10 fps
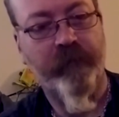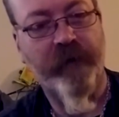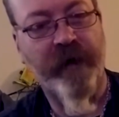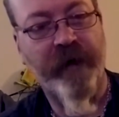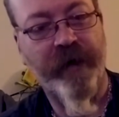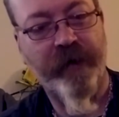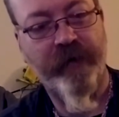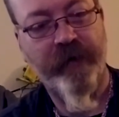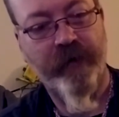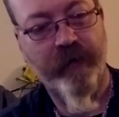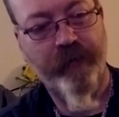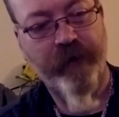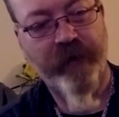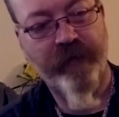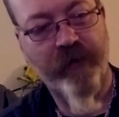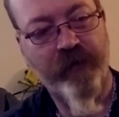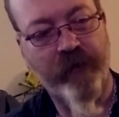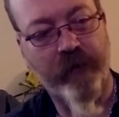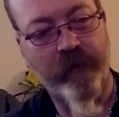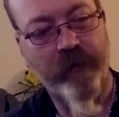And pretty
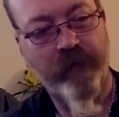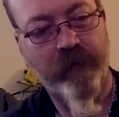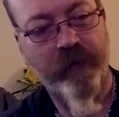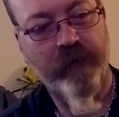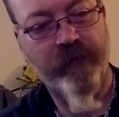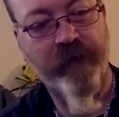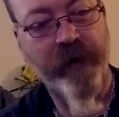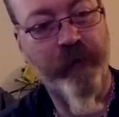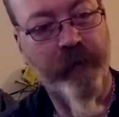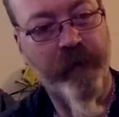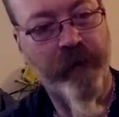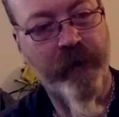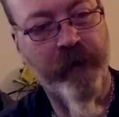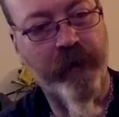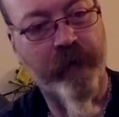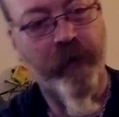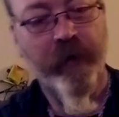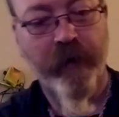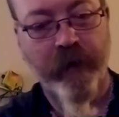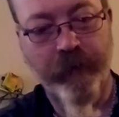versatile frame here,
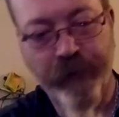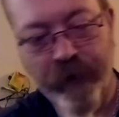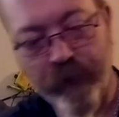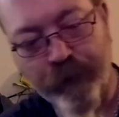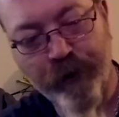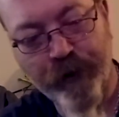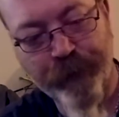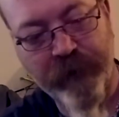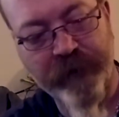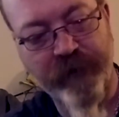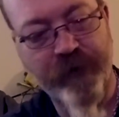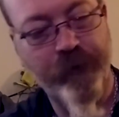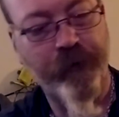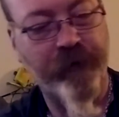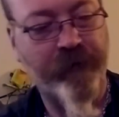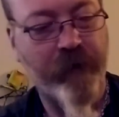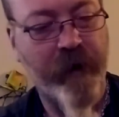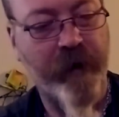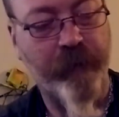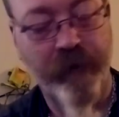complete with push buttons through the
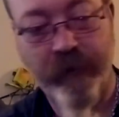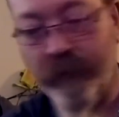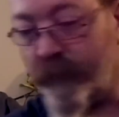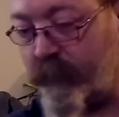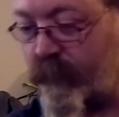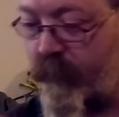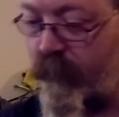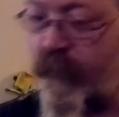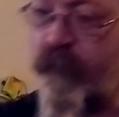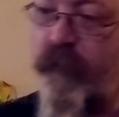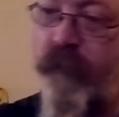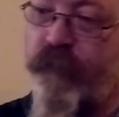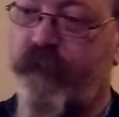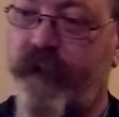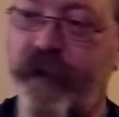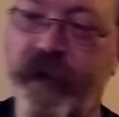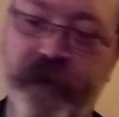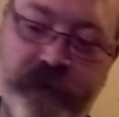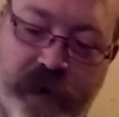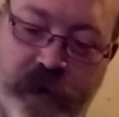frame. Huh. Pretty nifty.